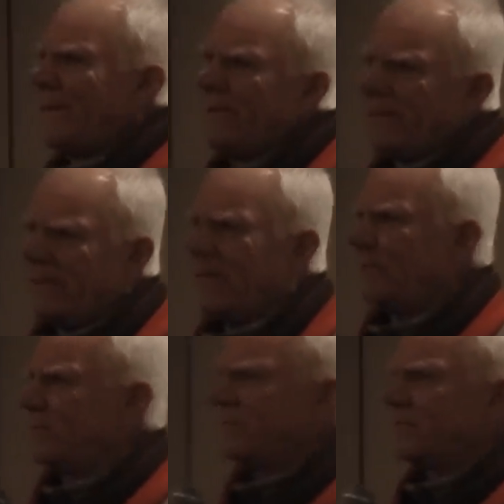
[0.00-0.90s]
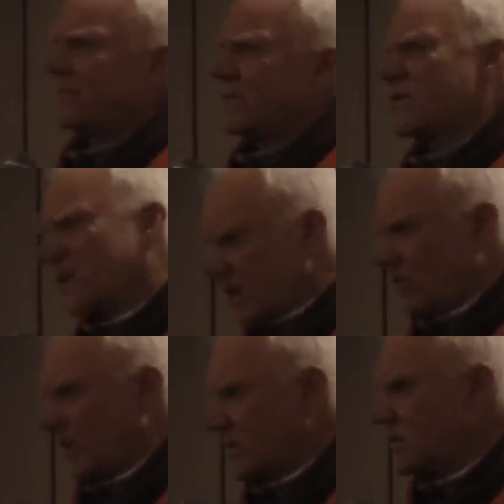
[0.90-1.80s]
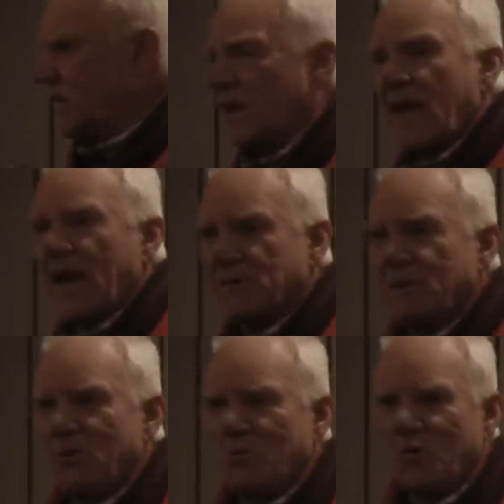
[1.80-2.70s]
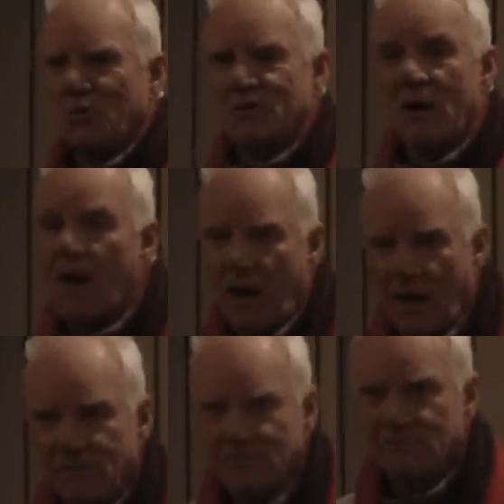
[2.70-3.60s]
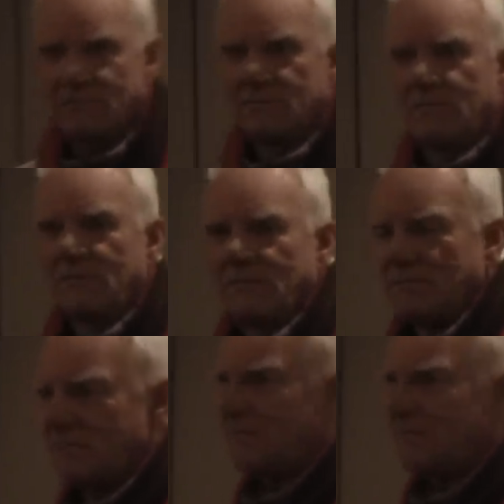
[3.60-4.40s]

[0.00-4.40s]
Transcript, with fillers: um, serious the Academy Awards are.